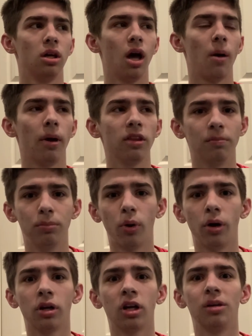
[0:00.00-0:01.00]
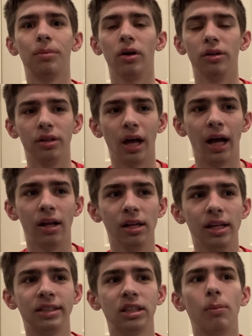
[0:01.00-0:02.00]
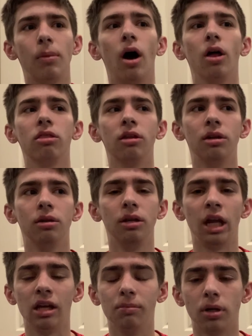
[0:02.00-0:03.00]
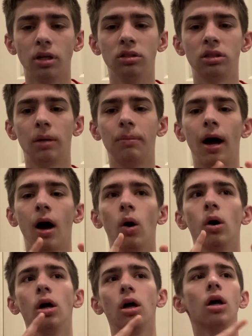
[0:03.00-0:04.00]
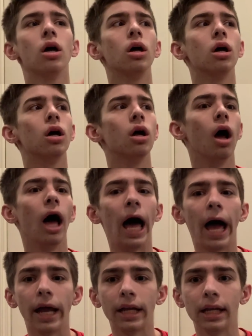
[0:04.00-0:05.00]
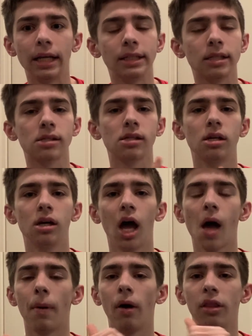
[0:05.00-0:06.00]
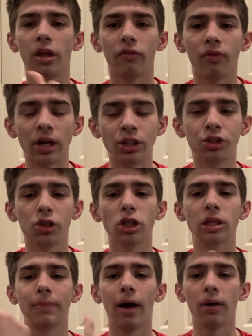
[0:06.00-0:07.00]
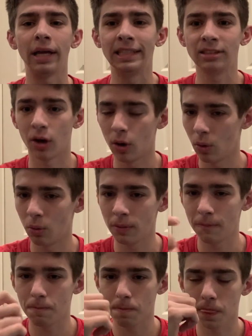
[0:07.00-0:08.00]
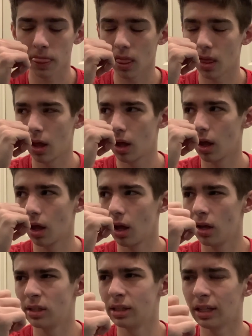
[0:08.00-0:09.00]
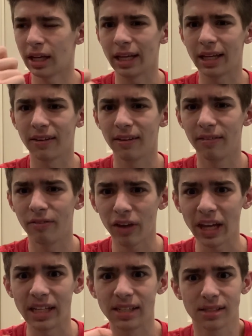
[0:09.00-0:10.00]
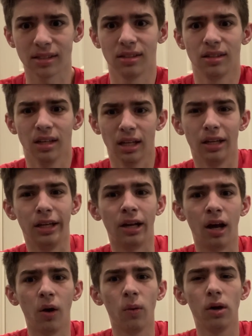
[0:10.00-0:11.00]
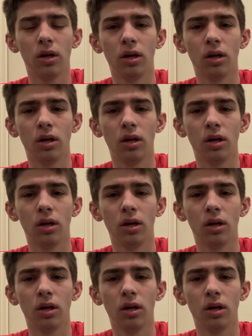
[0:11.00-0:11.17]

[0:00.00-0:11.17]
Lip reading: about the border, about Ellis, about the neighbors, about Agnes, about the Avengers, about his own like fate, you know?